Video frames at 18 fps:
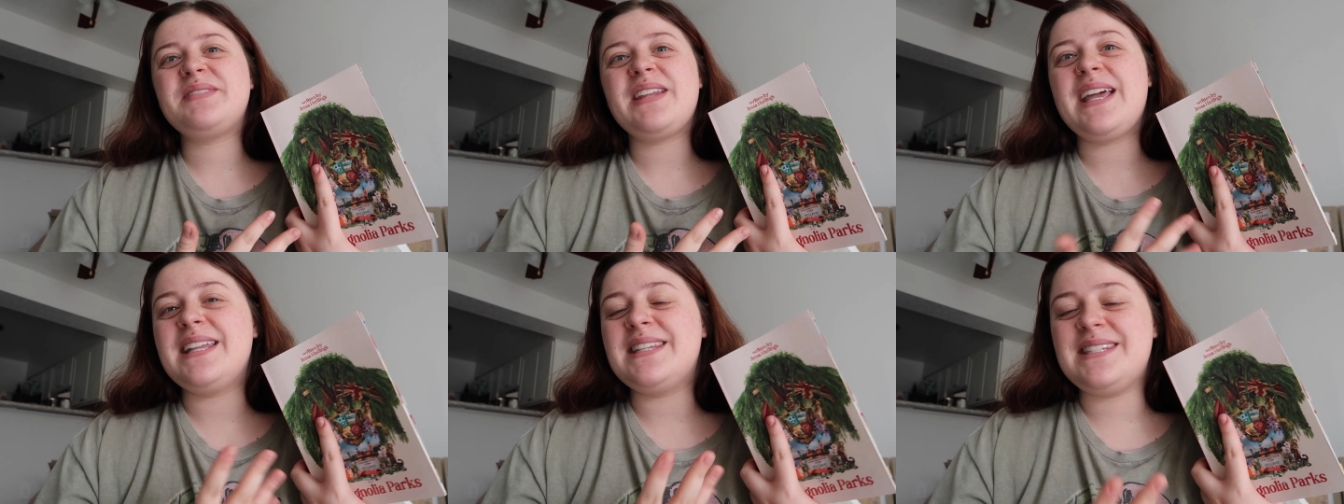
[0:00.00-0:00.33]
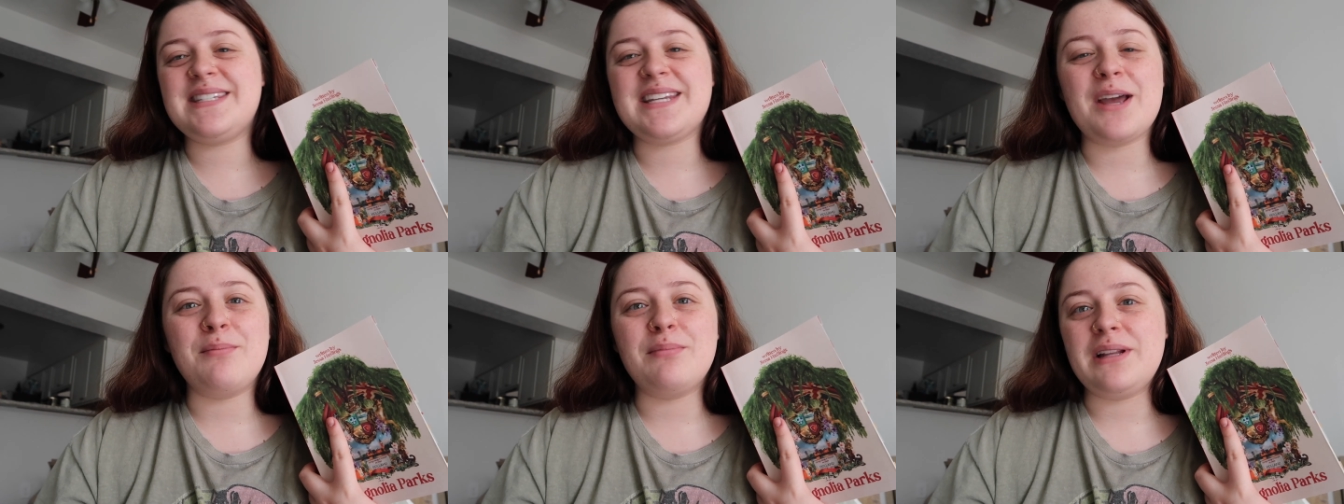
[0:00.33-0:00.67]

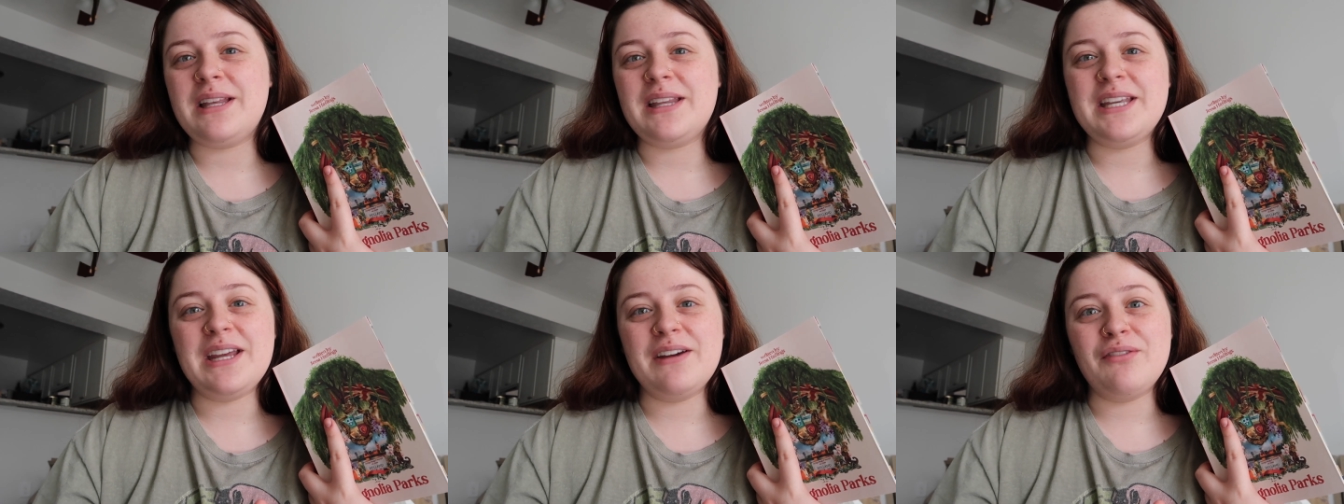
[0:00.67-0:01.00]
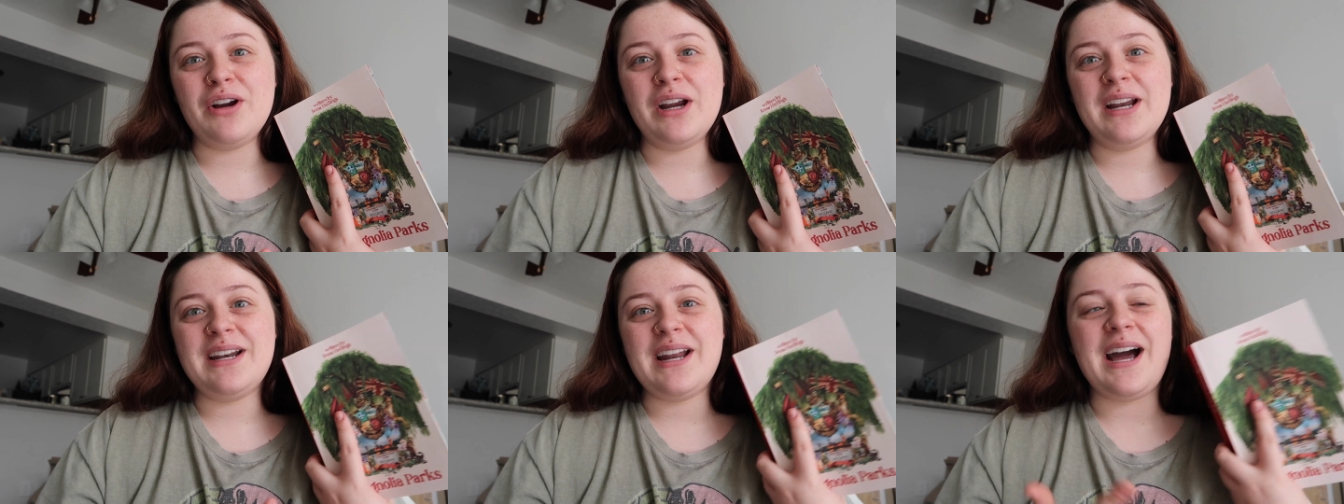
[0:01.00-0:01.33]
It's completely
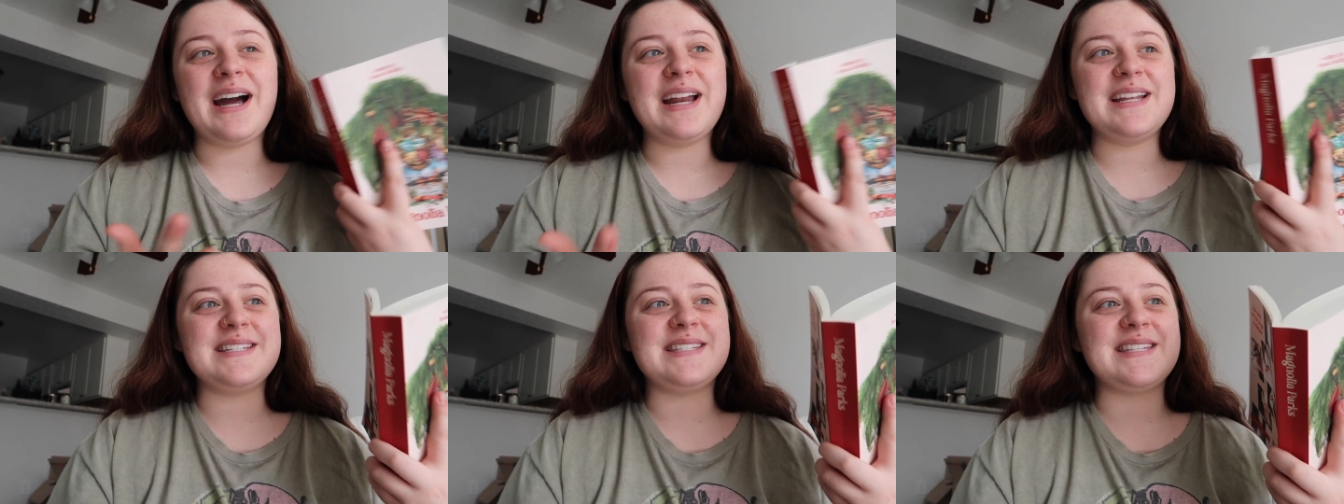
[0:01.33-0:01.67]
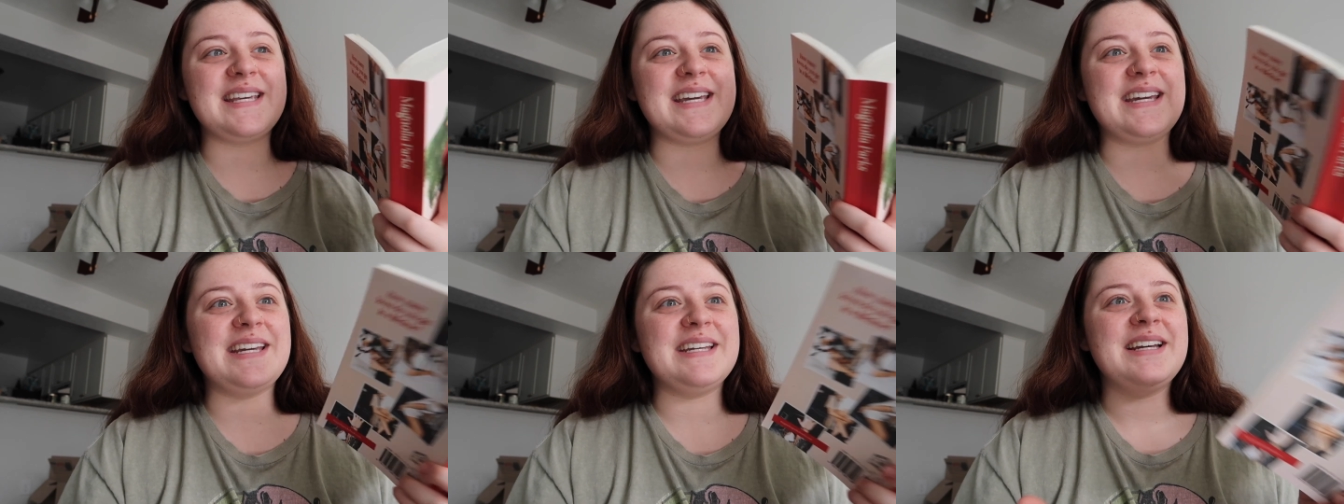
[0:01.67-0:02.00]
different.
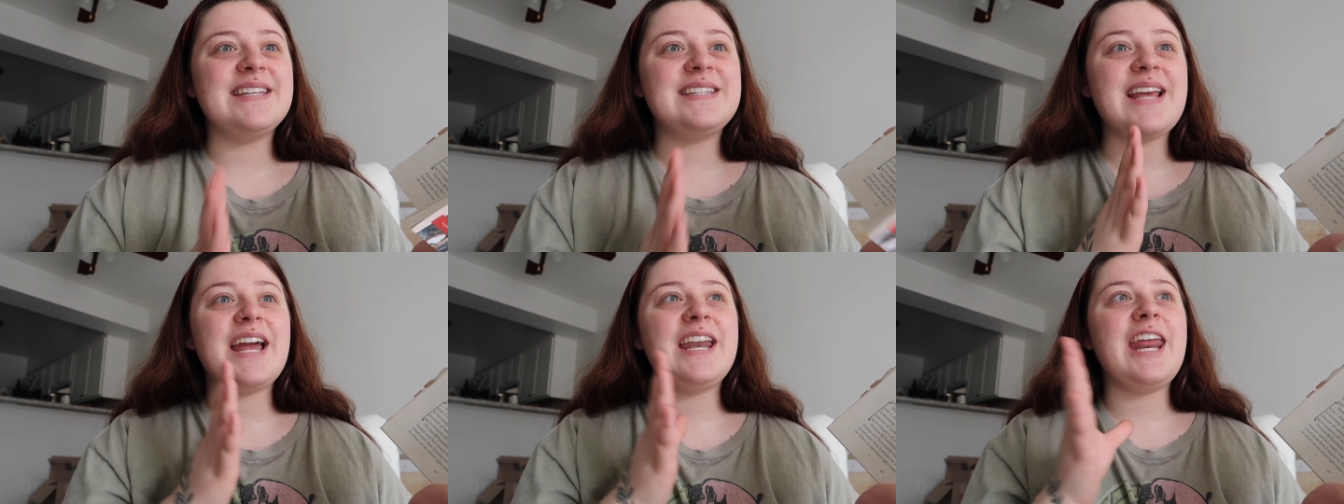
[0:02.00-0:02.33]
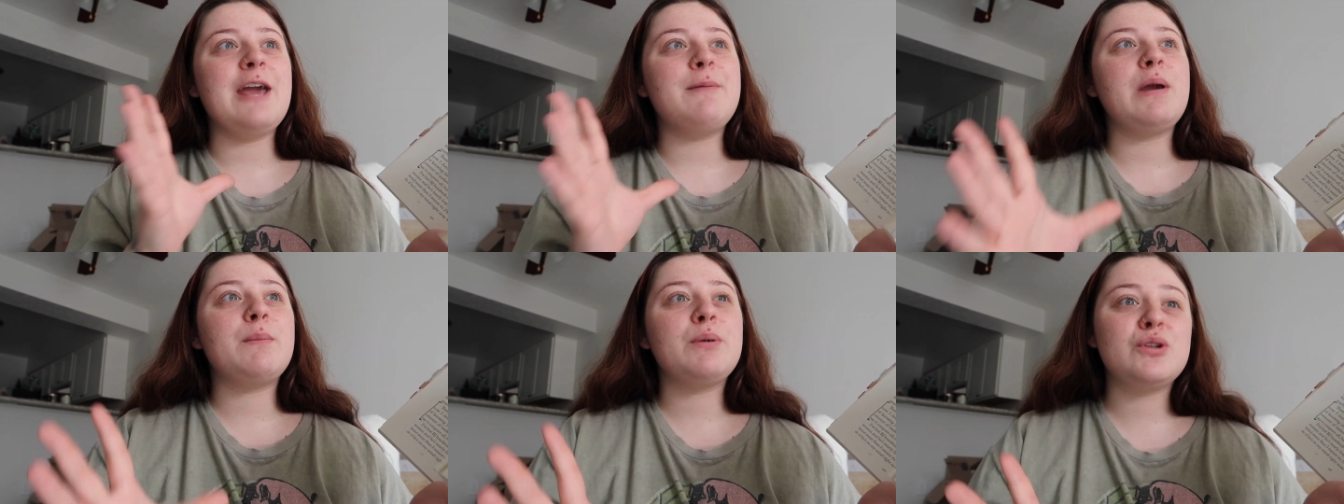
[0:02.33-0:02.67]
Honestly, the
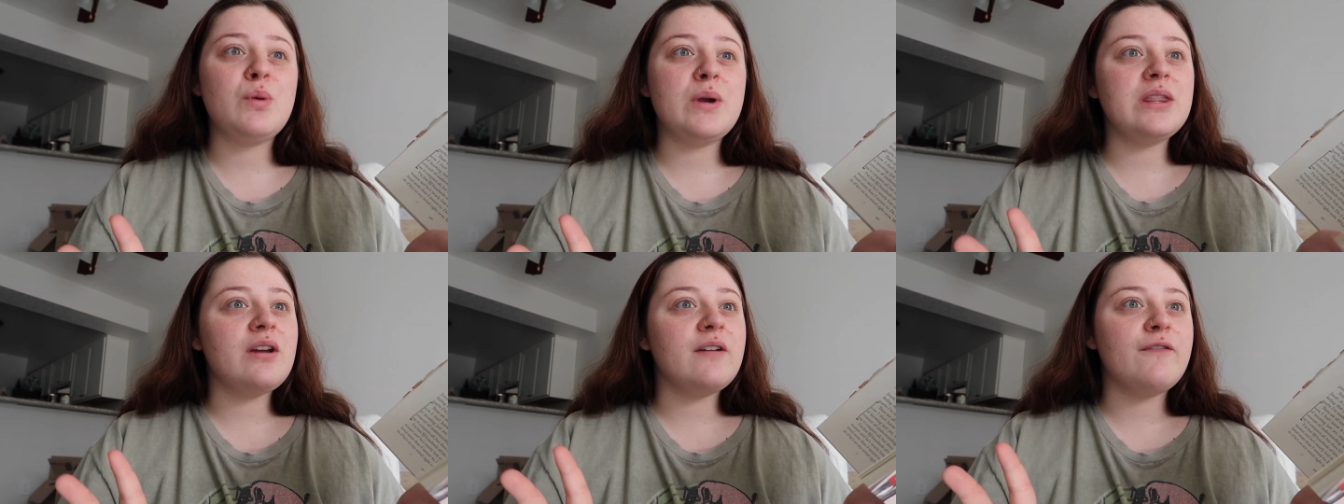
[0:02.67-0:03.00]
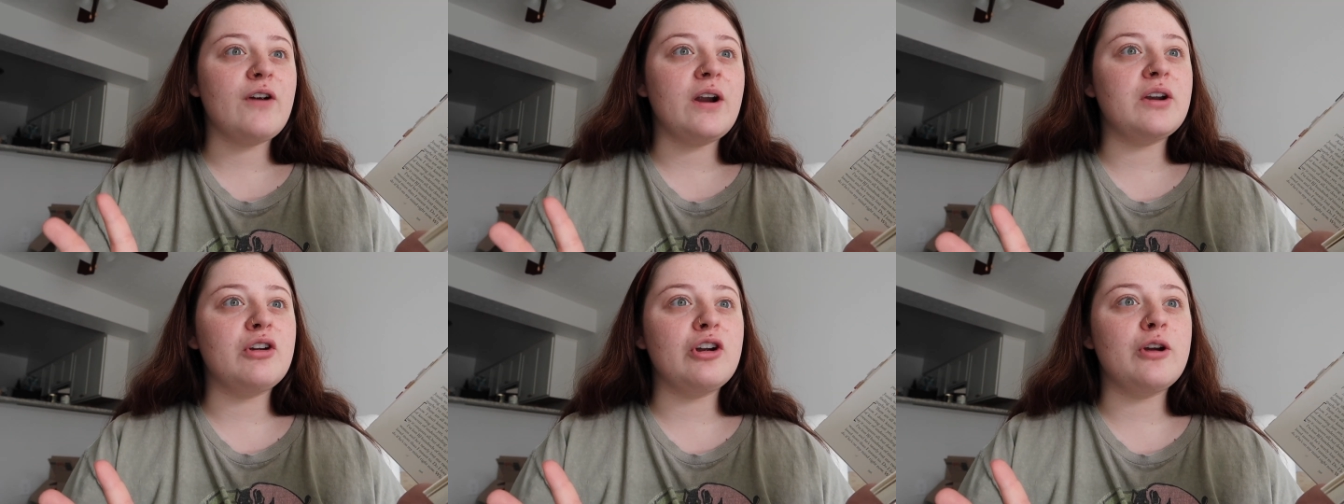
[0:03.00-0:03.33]
dynamic between their
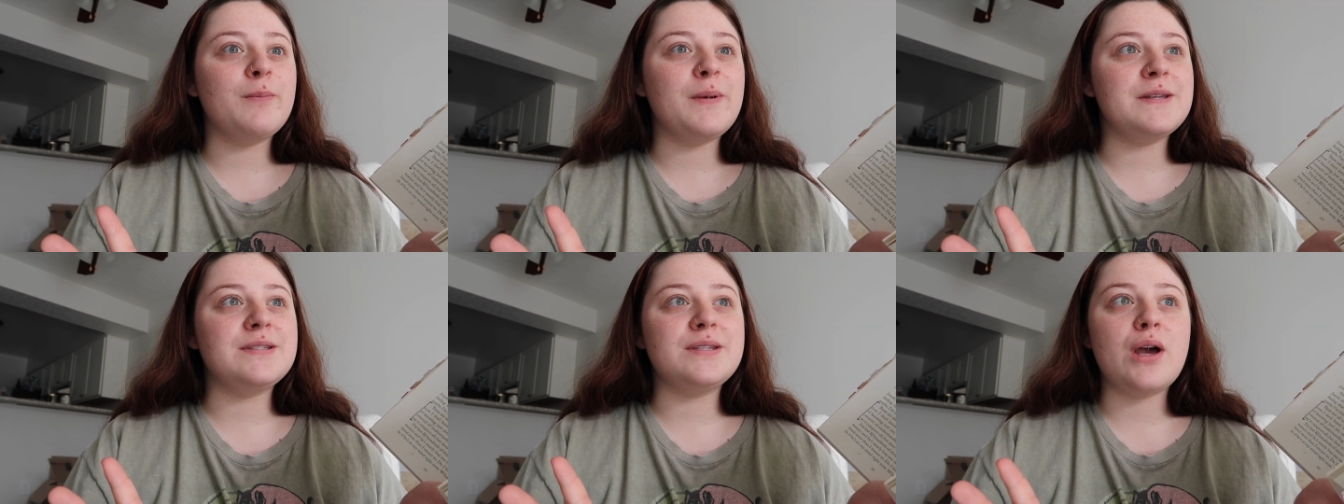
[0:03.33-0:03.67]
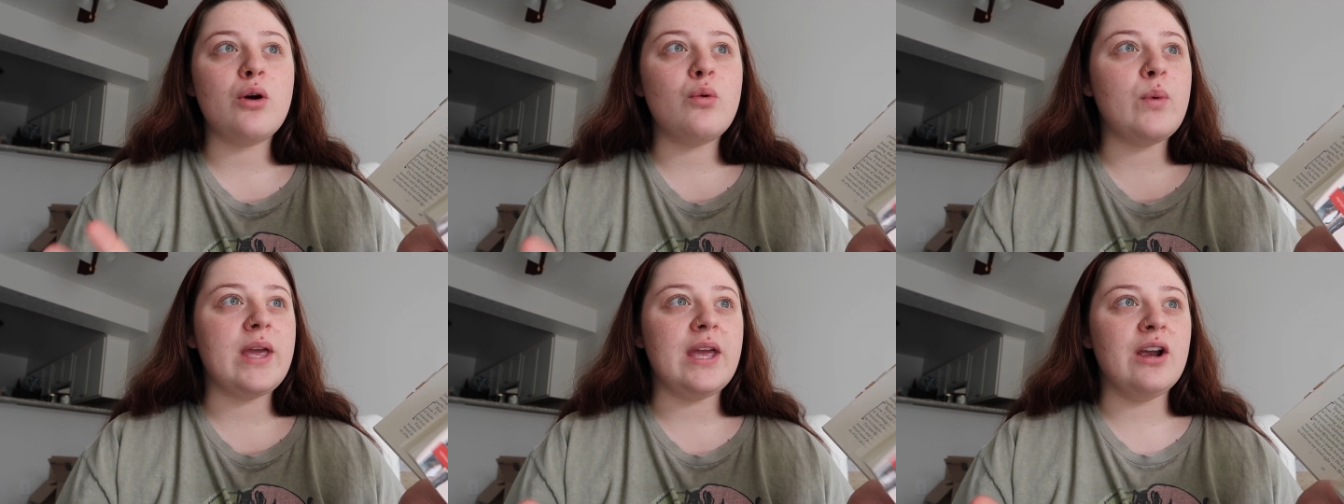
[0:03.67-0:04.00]
friend group is
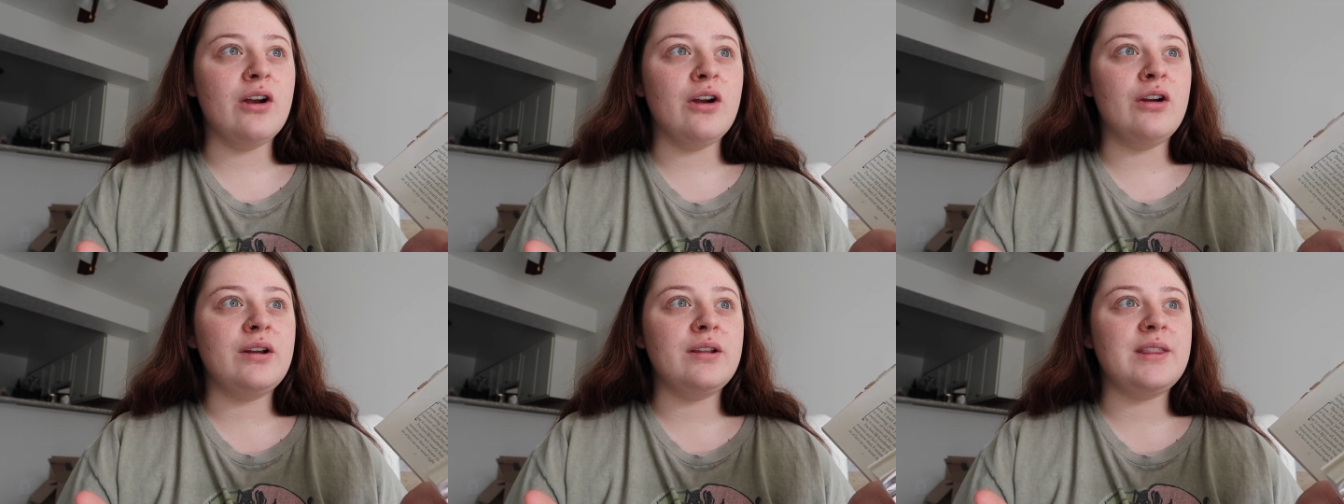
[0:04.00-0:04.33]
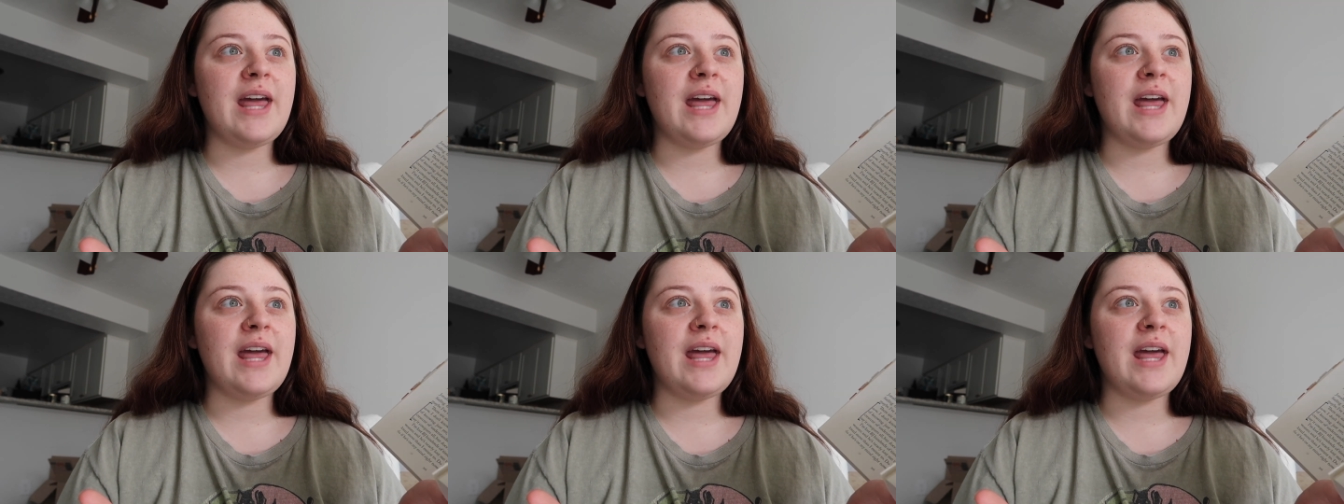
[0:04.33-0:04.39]
so weird.